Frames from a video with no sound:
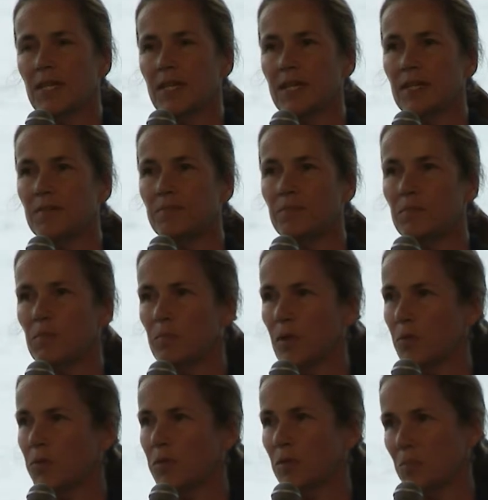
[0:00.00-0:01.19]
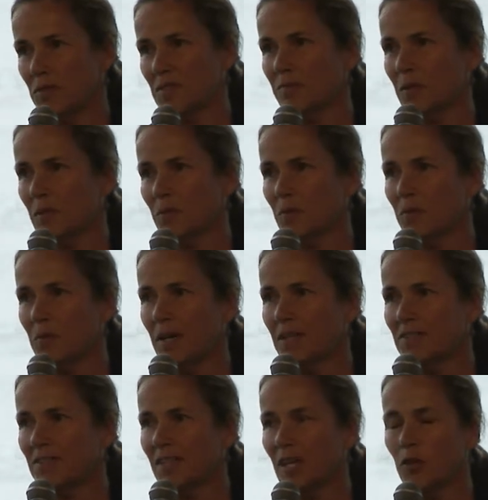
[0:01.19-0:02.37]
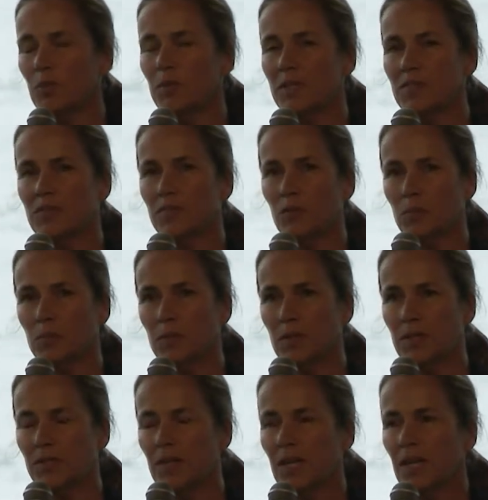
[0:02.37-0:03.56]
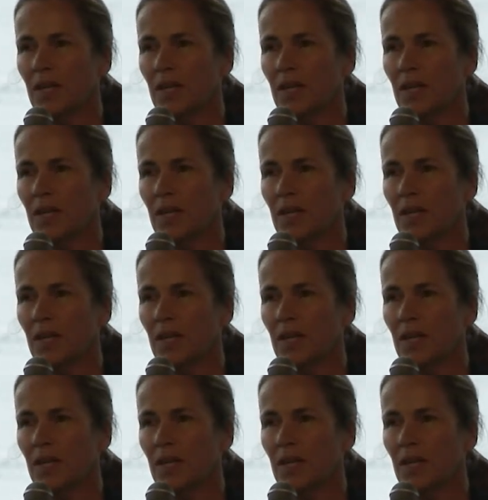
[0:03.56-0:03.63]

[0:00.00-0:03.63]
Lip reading: both in the Pacific Northwest and other places in the world,